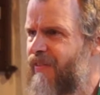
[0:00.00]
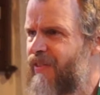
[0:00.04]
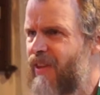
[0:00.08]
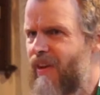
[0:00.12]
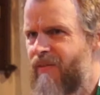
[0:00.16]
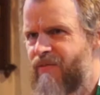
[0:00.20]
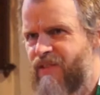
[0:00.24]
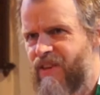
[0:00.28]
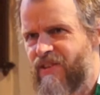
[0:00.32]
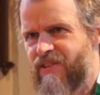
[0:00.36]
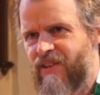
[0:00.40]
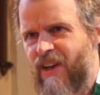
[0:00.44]
they've
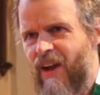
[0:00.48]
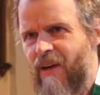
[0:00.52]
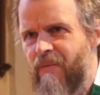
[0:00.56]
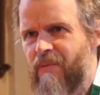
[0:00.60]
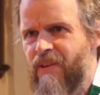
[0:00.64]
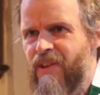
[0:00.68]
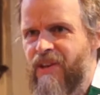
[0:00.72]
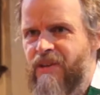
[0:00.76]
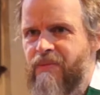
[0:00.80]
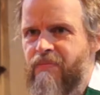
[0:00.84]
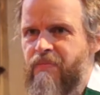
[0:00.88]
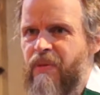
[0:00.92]
just come with
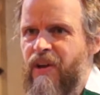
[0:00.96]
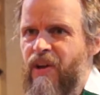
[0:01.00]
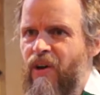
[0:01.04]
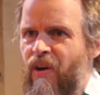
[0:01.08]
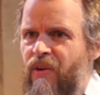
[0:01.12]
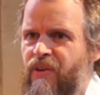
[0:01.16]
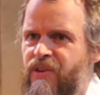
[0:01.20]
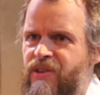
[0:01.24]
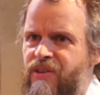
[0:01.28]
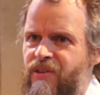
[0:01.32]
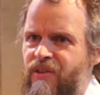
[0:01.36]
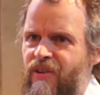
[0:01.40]
this big
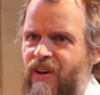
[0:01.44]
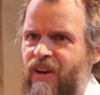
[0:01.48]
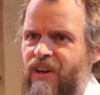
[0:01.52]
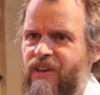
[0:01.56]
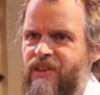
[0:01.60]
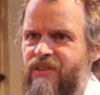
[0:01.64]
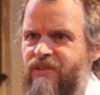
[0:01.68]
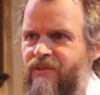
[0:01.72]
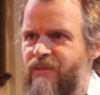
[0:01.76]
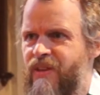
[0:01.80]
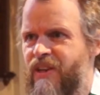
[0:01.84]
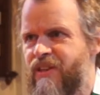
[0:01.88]
entourage
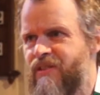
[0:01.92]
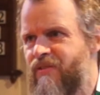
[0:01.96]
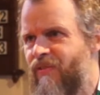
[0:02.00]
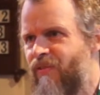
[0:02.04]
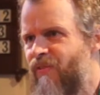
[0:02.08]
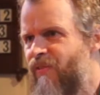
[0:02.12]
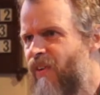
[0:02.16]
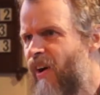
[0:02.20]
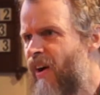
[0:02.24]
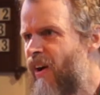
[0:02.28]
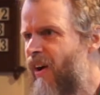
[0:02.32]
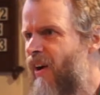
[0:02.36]
from this
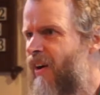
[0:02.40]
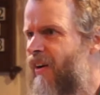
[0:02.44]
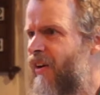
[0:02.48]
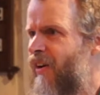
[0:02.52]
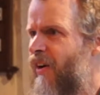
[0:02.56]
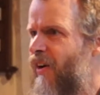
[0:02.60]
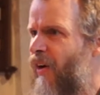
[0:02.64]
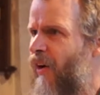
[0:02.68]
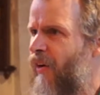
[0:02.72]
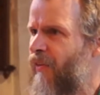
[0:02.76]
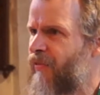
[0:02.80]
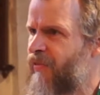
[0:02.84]

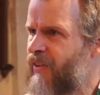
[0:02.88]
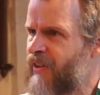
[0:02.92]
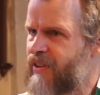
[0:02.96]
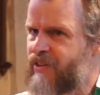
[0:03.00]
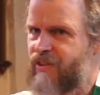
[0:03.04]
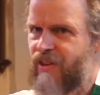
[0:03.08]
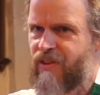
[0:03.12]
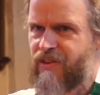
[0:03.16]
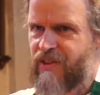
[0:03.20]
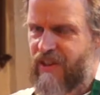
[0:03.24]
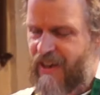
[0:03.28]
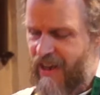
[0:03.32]
far-off
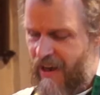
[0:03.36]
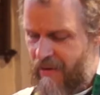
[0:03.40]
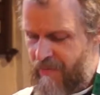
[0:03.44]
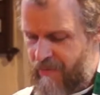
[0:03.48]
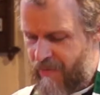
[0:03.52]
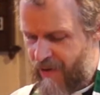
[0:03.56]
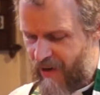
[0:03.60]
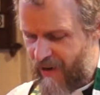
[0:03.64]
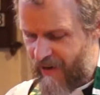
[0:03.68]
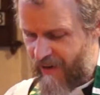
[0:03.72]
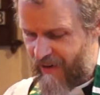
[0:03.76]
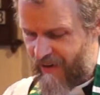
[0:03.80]
exotic
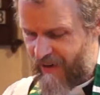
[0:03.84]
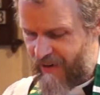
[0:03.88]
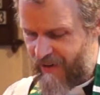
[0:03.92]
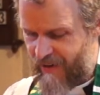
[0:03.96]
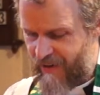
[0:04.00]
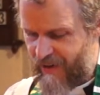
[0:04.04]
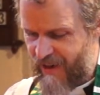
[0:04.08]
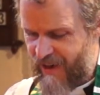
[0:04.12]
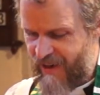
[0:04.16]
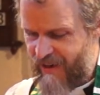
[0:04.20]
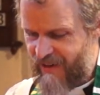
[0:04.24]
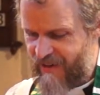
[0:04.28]
empire
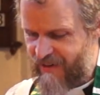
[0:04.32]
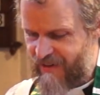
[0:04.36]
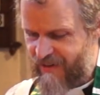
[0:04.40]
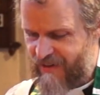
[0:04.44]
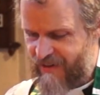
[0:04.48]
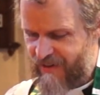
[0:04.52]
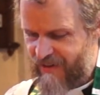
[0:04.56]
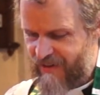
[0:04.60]
in the east.